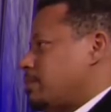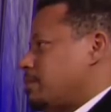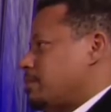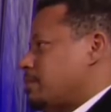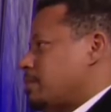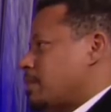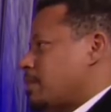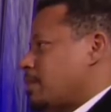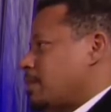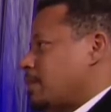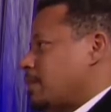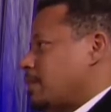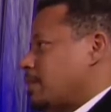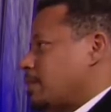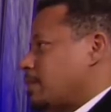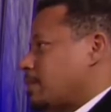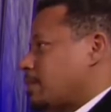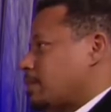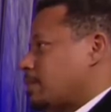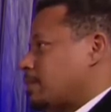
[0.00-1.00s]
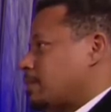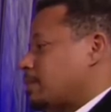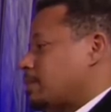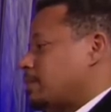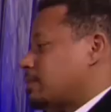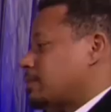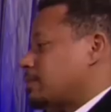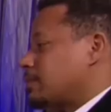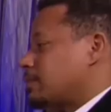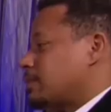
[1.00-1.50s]

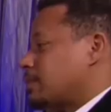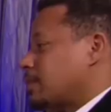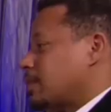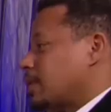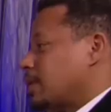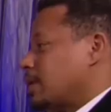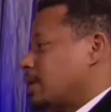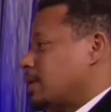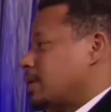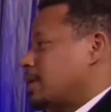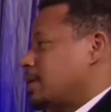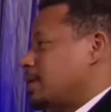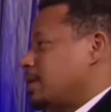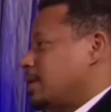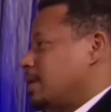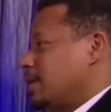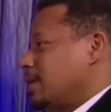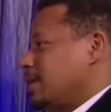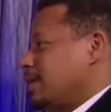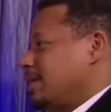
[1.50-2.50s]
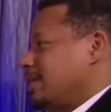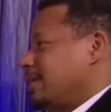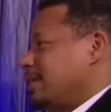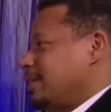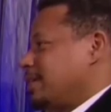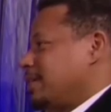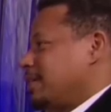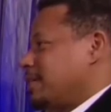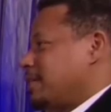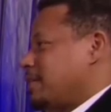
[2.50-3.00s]

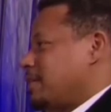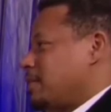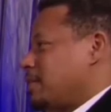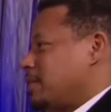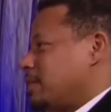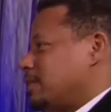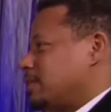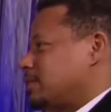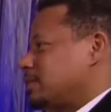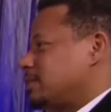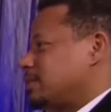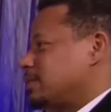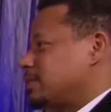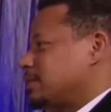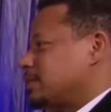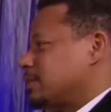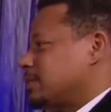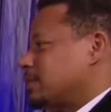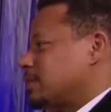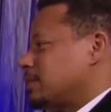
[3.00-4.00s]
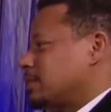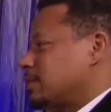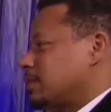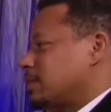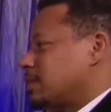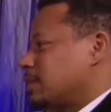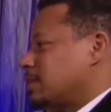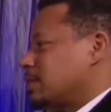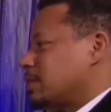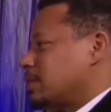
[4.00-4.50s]

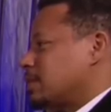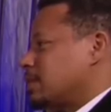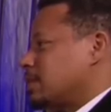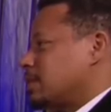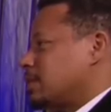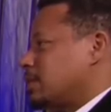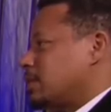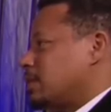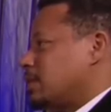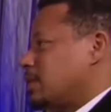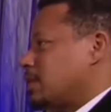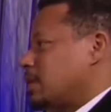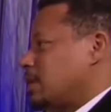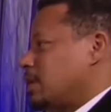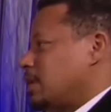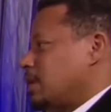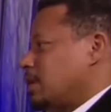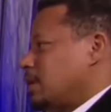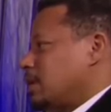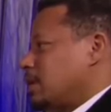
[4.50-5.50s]
This person isn't speaking.